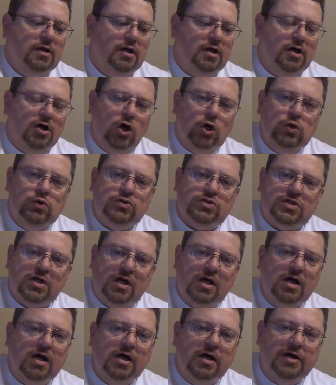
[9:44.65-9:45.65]
uh,
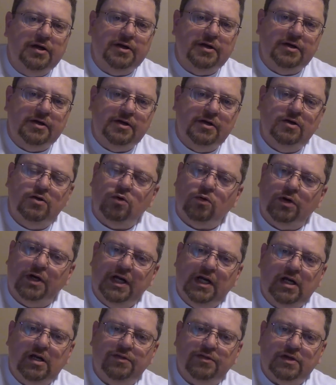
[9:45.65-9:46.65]
Osan or
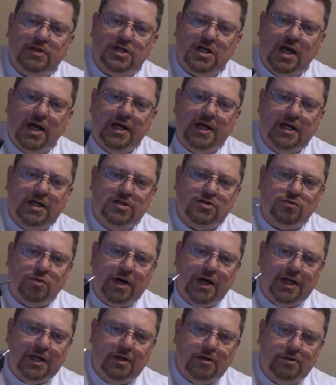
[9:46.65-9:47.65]
any of the Chinese
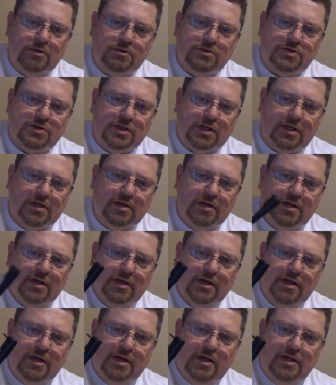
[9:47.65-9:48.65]
radios that
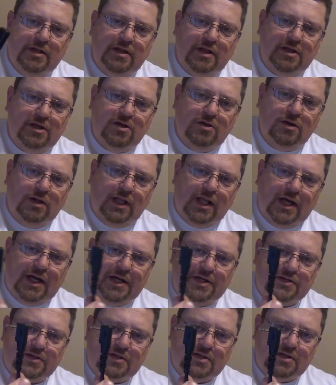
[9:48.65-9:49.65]
that
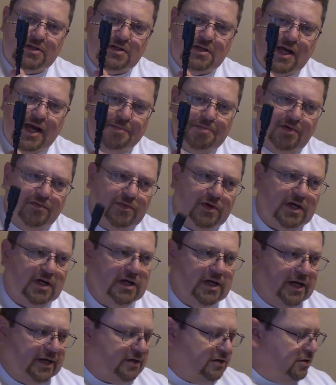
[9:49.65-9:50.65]
utilize this type of a
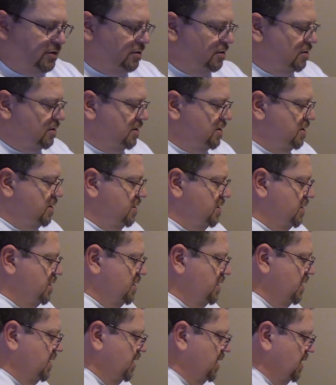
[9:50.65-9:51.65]
connector.
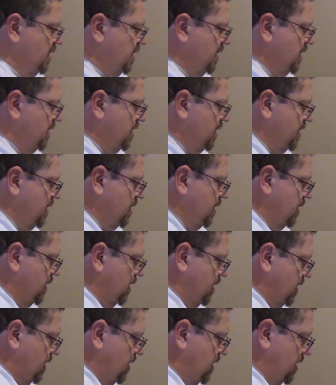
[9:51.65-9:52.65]

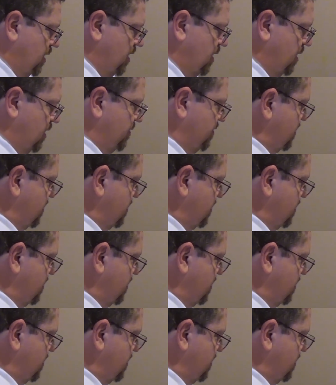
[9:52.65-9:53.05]
Uh,